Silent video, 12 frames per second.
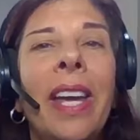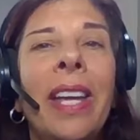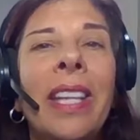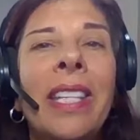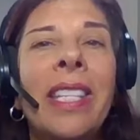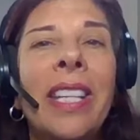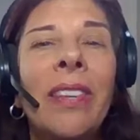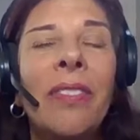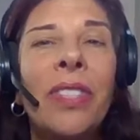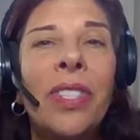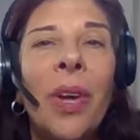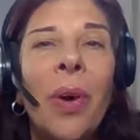And if
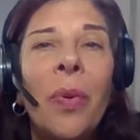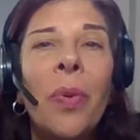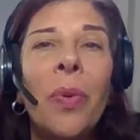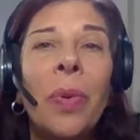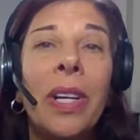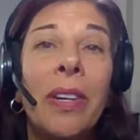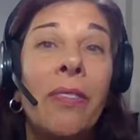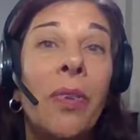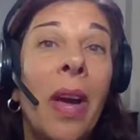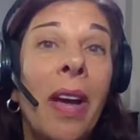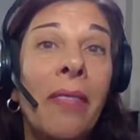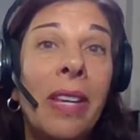so, or if
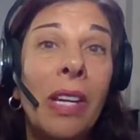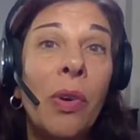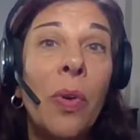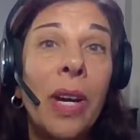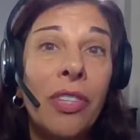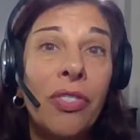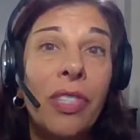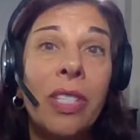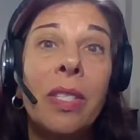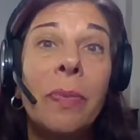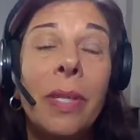you have any questions,